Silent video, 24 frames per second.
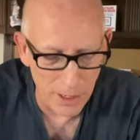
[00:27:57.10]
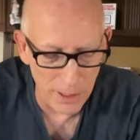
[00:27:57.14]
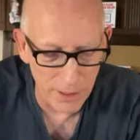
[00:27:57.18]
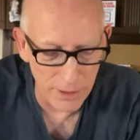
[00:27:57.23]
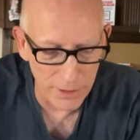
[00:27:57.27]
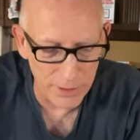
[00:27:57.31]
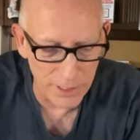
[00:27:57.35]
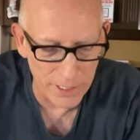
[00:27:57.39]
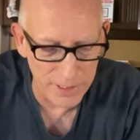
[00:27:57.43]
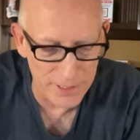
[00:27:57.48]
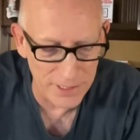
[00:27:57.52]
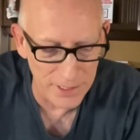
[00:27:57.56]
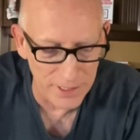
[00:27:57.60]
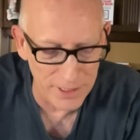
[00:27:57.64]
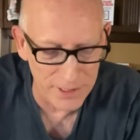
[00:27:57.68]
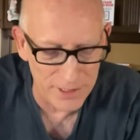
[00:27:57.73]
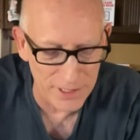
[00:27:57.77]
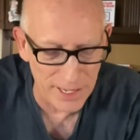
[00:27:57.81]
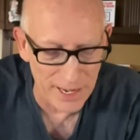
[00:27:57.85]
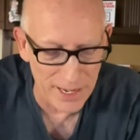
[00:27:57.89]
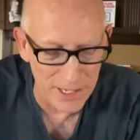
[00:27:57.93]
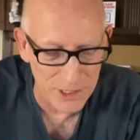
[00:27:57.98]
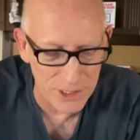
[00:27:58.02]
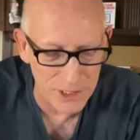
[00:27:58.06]
They did a
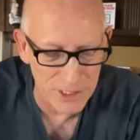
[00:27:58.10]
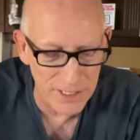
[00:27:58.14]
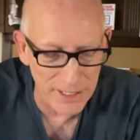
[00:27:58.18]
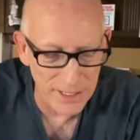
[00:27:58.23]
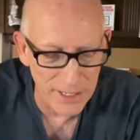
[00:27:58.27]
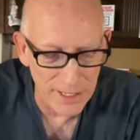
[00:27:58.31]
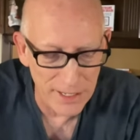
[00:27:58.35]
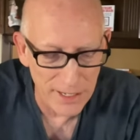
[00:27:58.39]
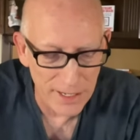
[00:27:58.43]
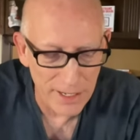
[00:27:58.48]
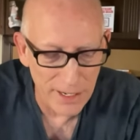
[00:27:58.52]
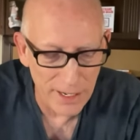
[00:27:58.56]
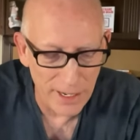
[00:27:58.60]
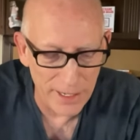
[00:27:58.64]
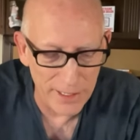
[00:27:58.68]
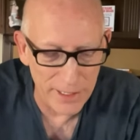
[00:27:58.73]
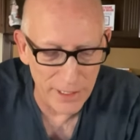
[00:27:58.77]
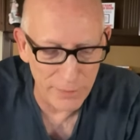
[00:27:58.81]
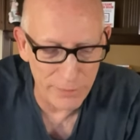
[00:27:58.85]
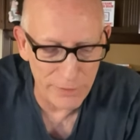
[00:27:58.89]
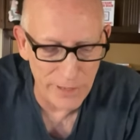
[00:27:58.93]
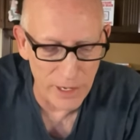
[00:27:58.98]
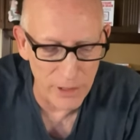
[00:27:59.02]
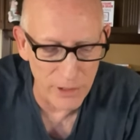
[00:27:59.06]
test, and they
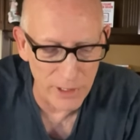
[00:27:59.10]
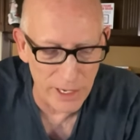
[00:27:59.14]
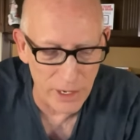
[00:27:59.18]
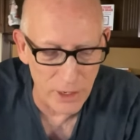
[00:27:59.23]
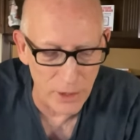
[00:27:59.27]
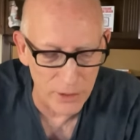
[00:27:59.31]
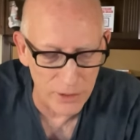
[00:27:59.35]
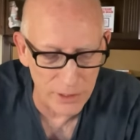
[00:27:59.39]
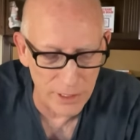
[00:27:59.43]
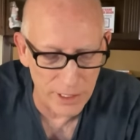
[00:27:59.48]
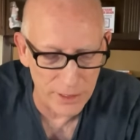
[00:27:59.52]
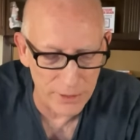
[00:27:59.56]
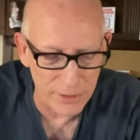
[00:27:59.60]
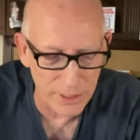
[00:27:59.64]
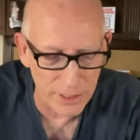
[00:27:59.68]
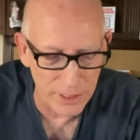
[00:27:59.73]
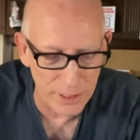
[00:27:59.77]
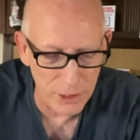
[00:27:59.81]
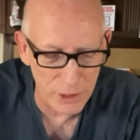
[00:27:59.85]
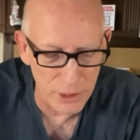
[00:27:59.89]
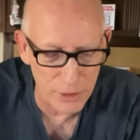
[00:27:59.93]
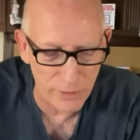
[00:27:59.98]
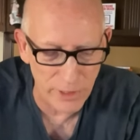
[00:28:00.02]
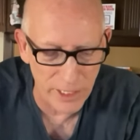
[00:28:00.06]
found out that
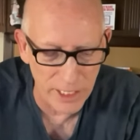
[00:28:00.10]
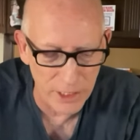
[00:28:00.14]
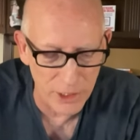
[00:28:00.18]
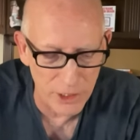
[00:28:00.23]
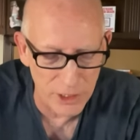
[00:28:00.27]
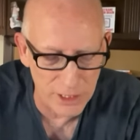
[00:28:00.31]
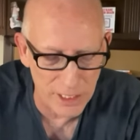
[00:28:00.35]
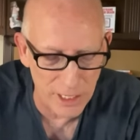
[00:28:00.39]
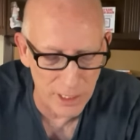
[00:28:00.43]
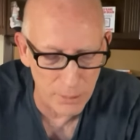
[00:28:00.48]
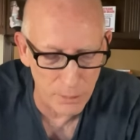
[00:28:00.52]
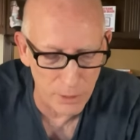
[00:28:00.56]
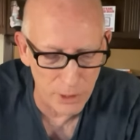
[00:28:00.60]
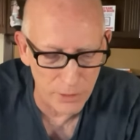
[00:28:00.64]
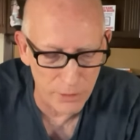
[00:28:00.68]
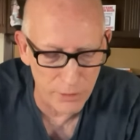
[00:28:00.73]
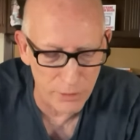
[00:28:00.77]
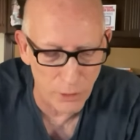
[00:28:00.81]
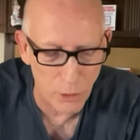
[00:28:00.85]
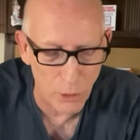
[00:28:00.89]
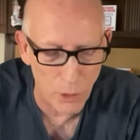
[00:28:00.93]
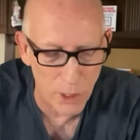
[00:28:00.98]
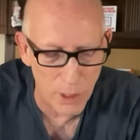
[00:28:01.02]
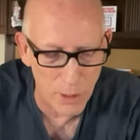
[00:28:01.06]
the Sphinx can be
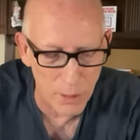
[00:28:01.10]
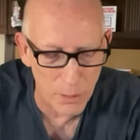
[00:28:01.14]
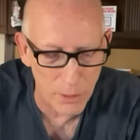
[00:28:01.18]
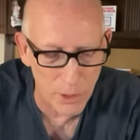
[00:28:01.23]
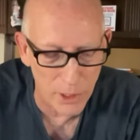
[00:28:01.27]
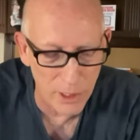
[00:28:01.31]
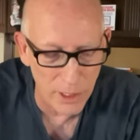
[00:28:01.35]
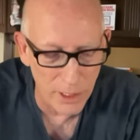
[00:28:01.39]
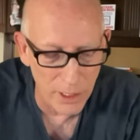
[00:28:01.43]
formed,